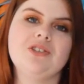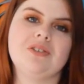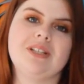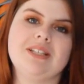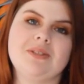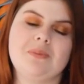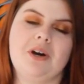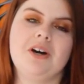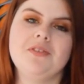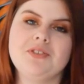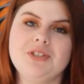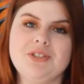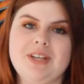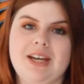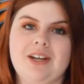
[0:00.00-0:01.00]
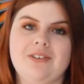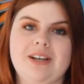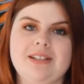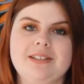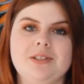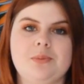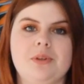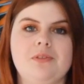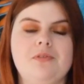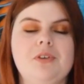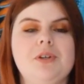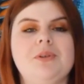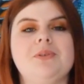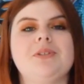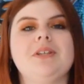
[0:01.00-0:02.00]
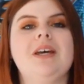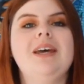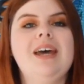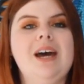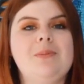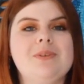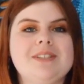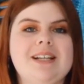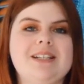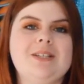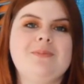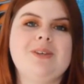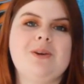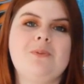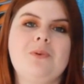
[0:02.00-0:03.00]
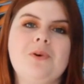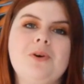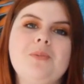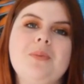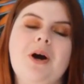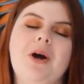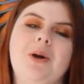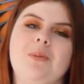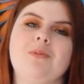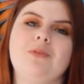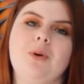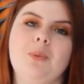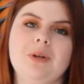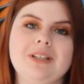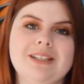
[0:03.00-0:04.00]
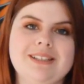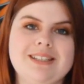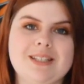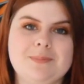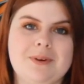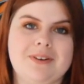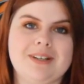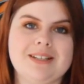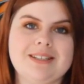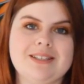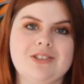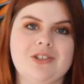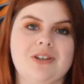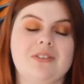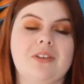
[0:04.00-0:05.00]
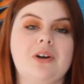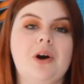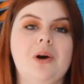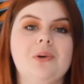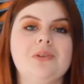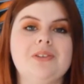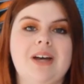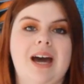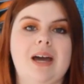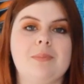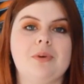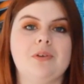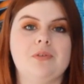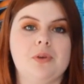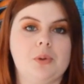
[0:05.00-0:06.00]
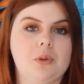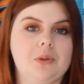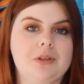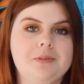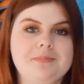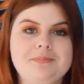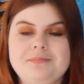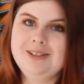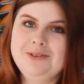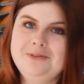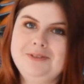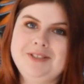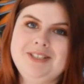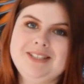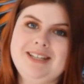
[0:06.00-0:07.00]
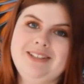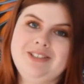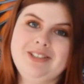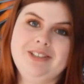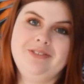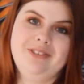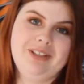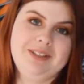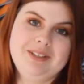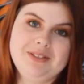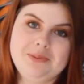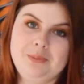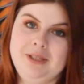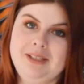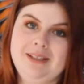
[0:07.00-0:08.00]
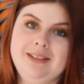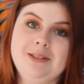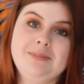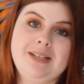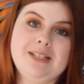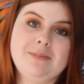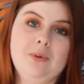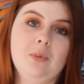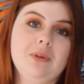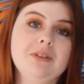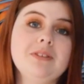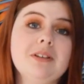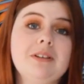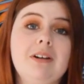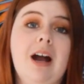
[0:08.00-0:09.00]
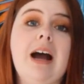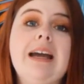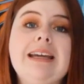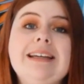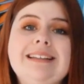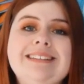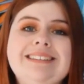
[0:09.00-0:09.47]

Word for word: trees were often decorated with food and were said to be a warm home for woodland spirits during the cold time of Yule. Which is actually really sweet and it makes me want to cry.